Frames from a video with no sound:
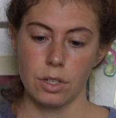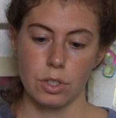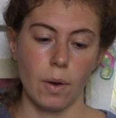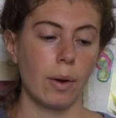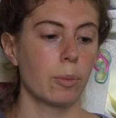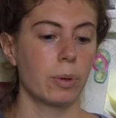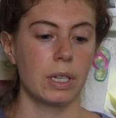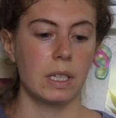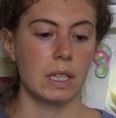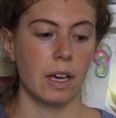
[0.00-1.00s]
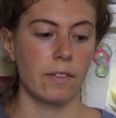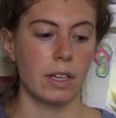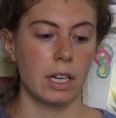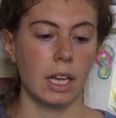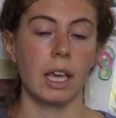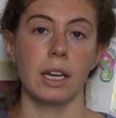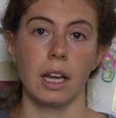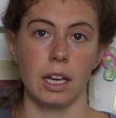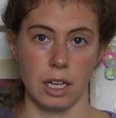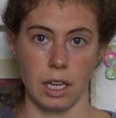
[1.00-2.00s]
So I will preheat the oven in
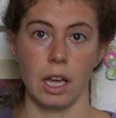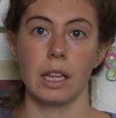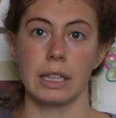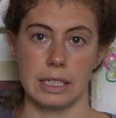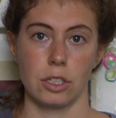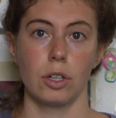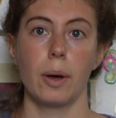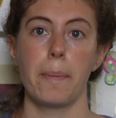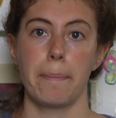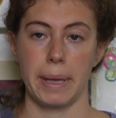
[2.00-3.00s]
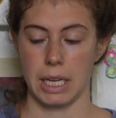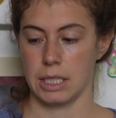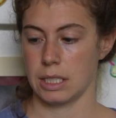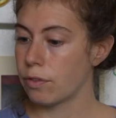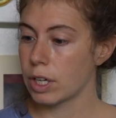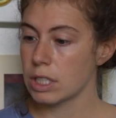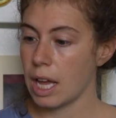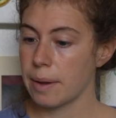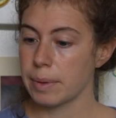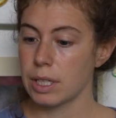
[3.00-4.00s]
a little bit. First,
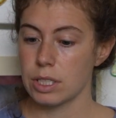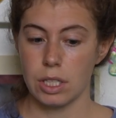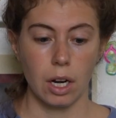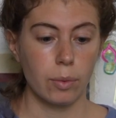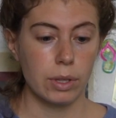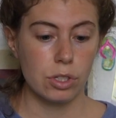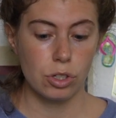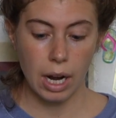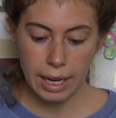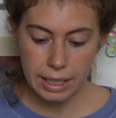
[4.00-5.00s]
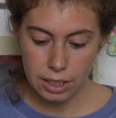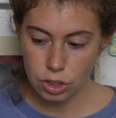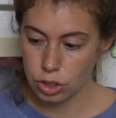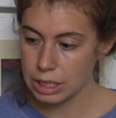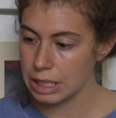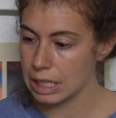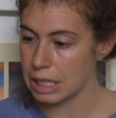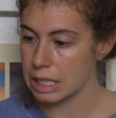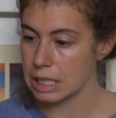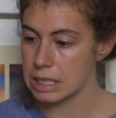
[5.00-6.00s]
I'm gonna start with the dry
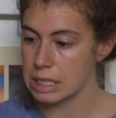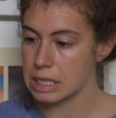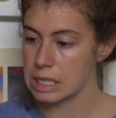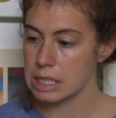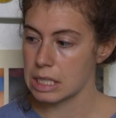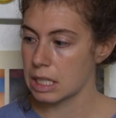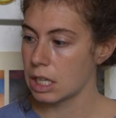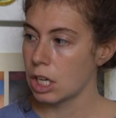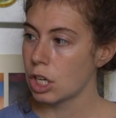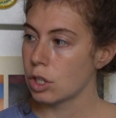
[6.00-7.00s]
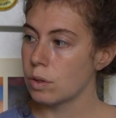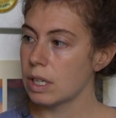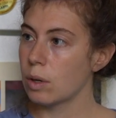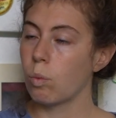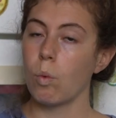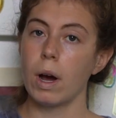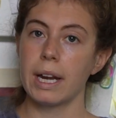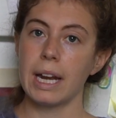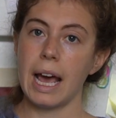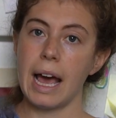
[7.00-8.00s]
ingredients. You need
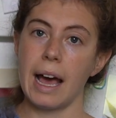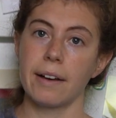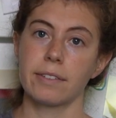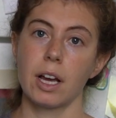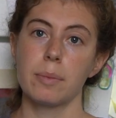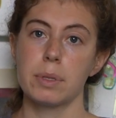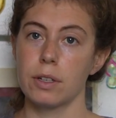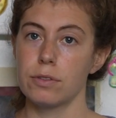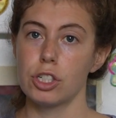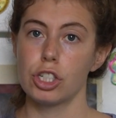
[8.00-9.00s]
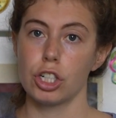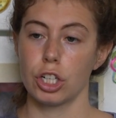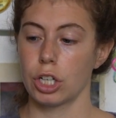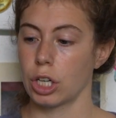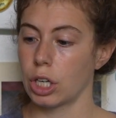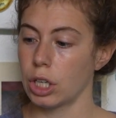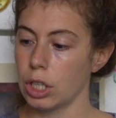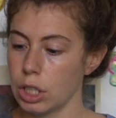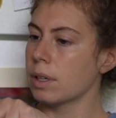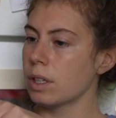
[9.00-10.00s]
1.5 cups of
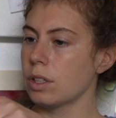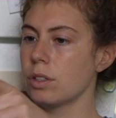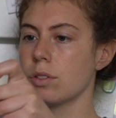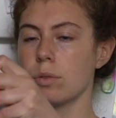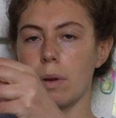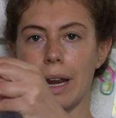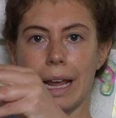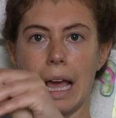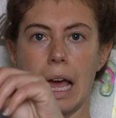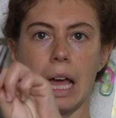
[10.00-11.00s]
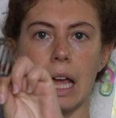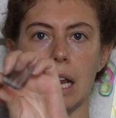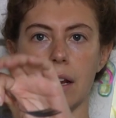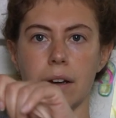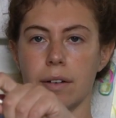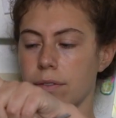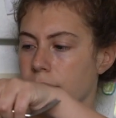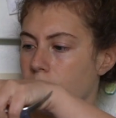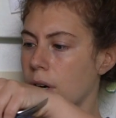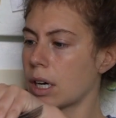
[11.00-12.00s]
sugar. I'm gonna use what I got, a
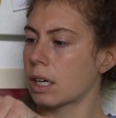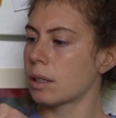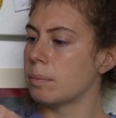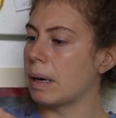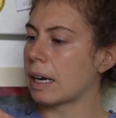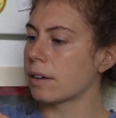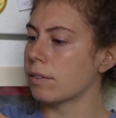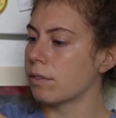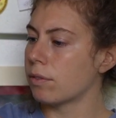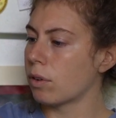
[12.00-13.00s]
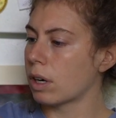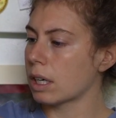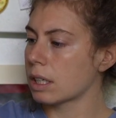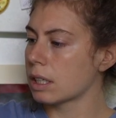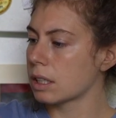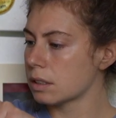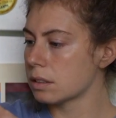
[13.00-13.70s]
fork, back of a fork.